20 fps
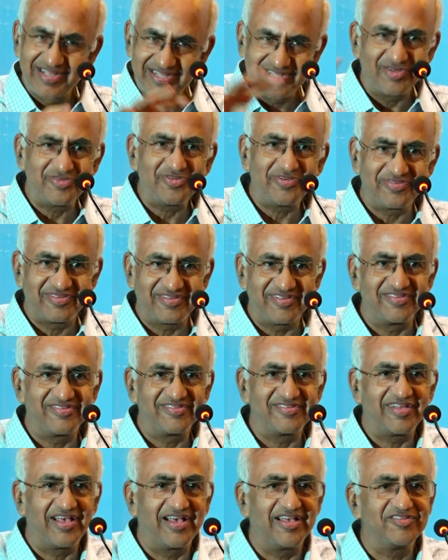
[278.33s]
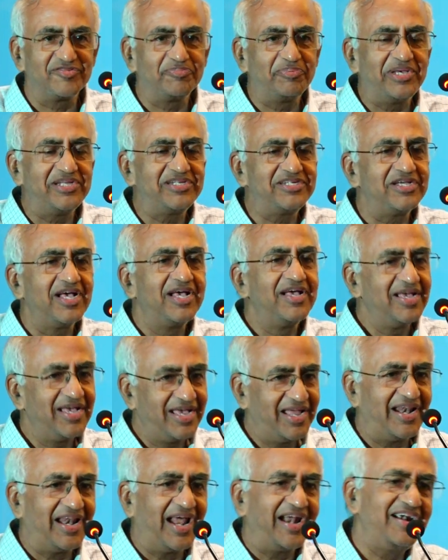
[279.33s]
This was his speech
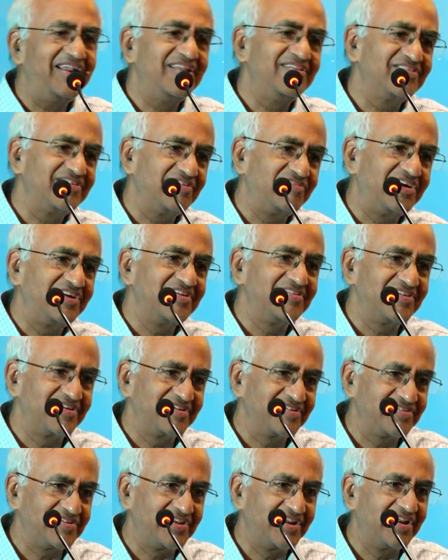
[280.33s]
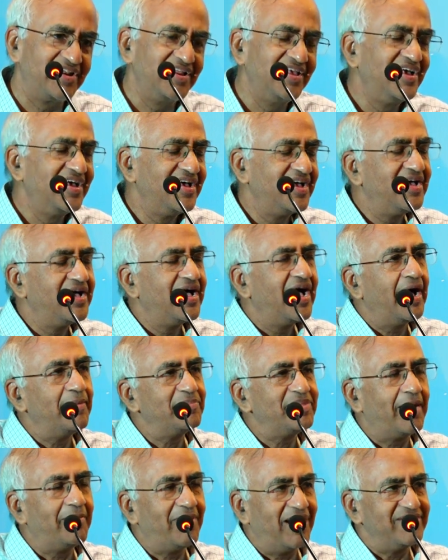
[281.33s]
in 1976 in
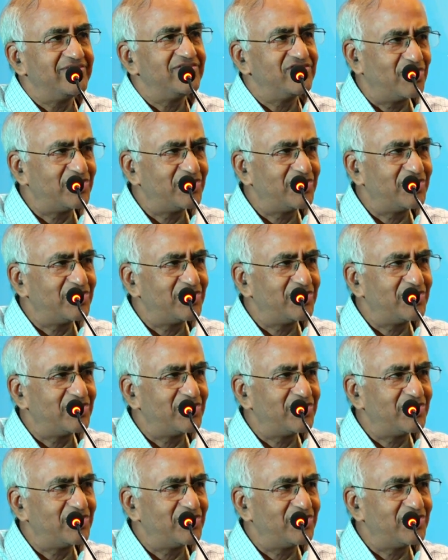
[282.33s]
Ahmedabad.